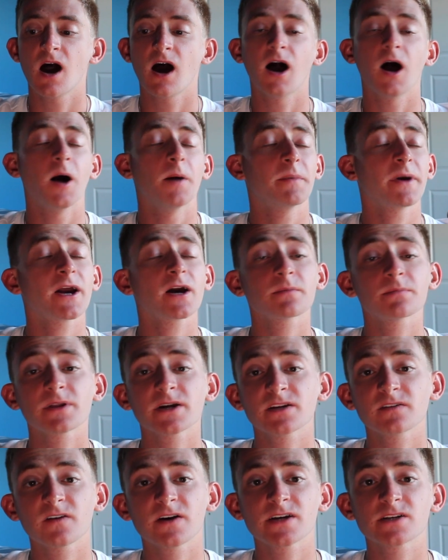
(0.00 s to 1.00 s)
um,
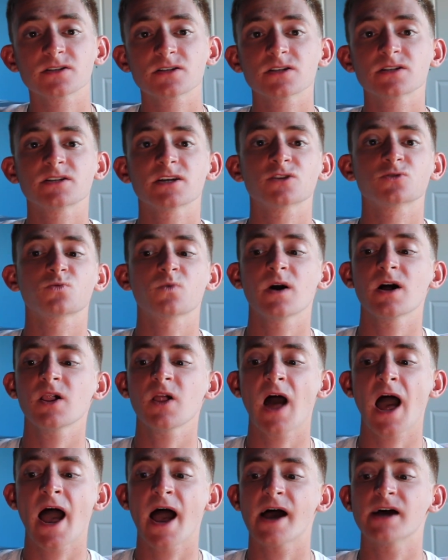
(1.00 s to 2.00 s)
AirPlay devices, as
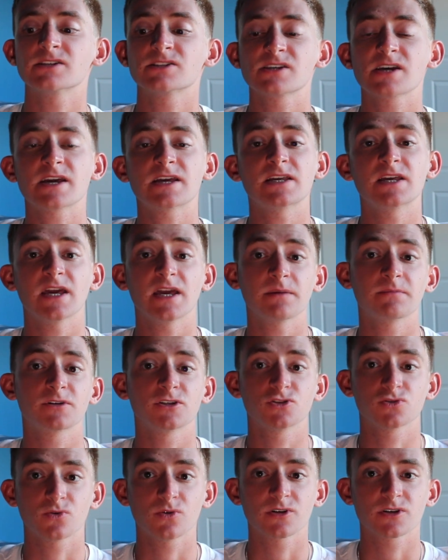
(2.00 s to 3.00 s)
well as a game
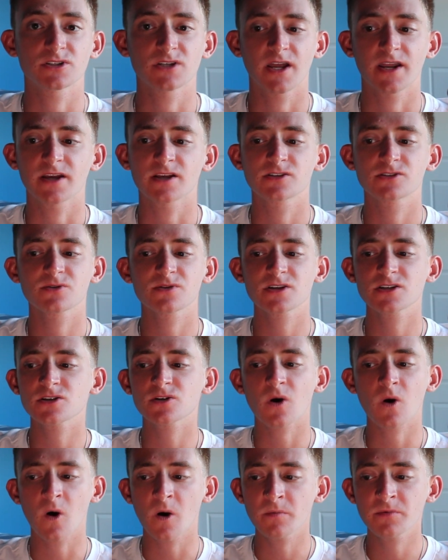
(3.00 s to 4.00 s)
controller setting. So these are
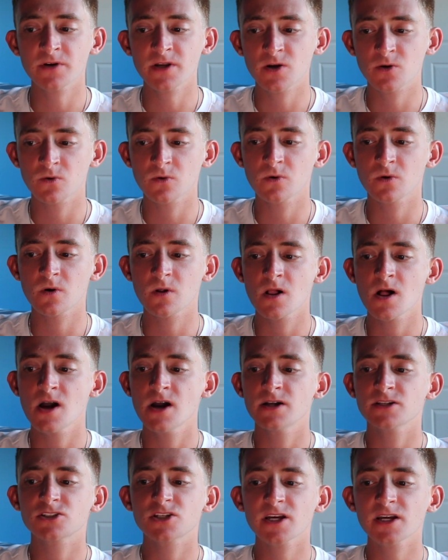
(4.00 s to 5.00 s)
all pretty cool
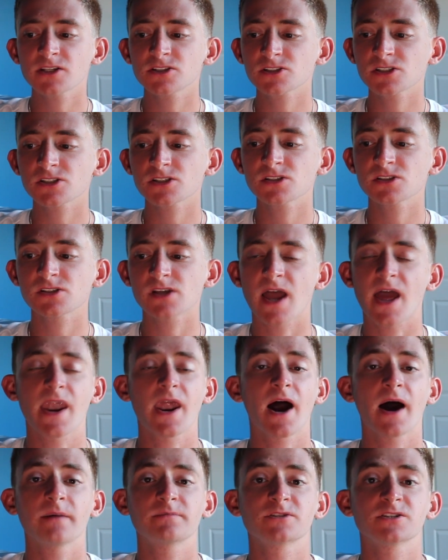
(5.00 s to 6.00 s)
changes and
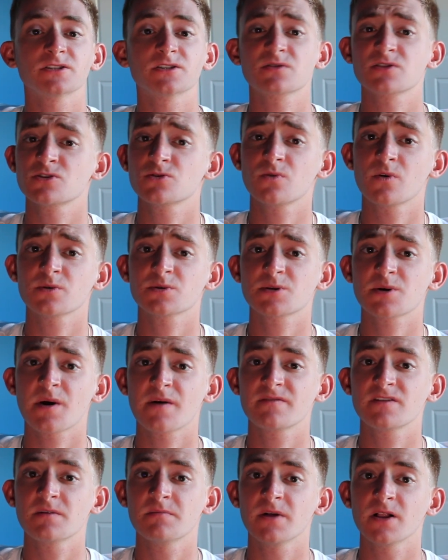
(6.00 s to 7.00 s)
options, and you also
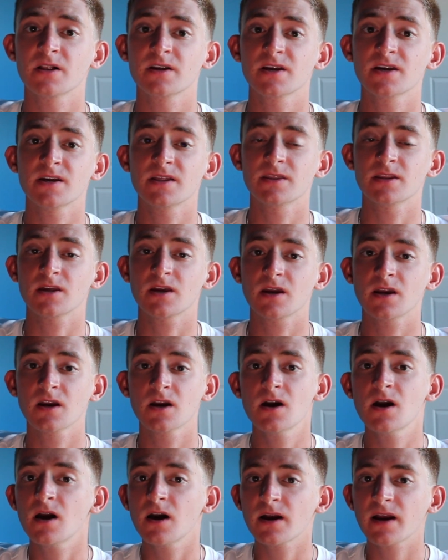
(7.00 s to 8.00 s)
have the ability in the
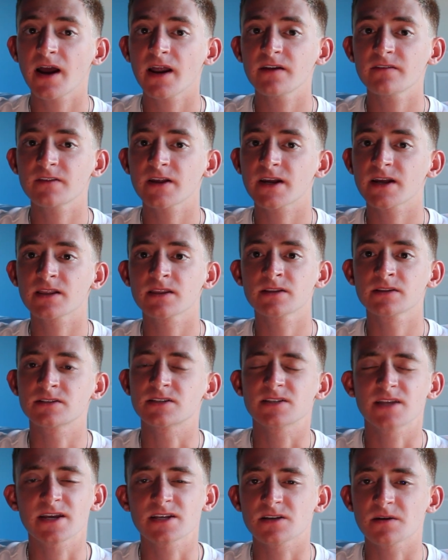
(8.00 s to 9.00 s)
kind of like a
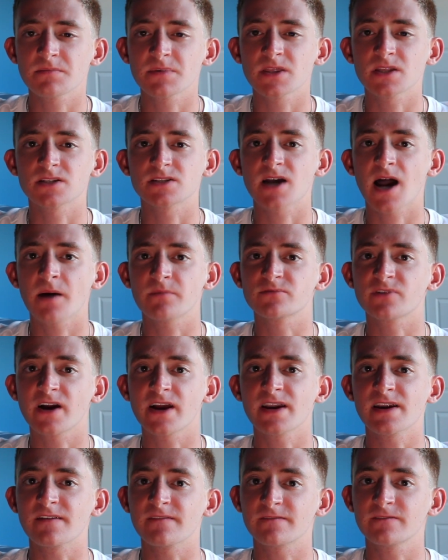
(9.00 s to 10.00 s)
stays up in the top
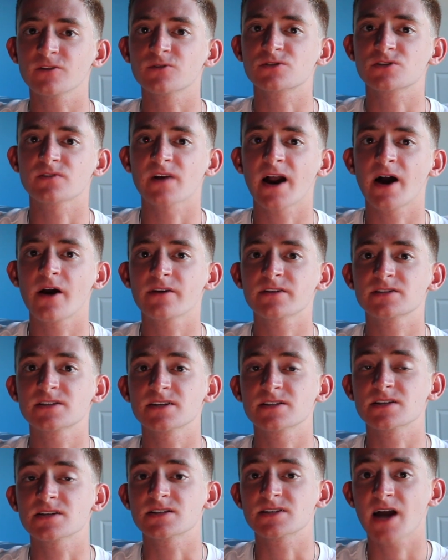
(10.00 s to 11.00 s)
right and floats around. It
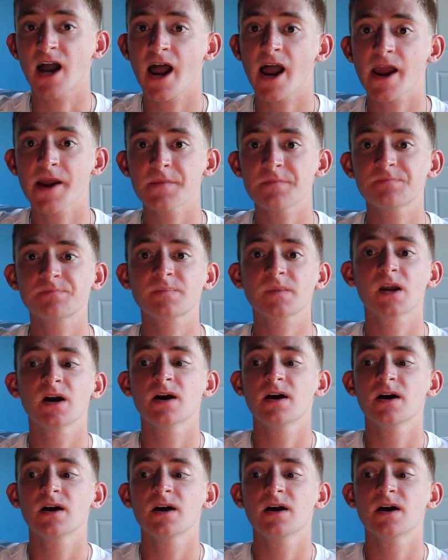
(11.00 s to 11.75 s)
says the time,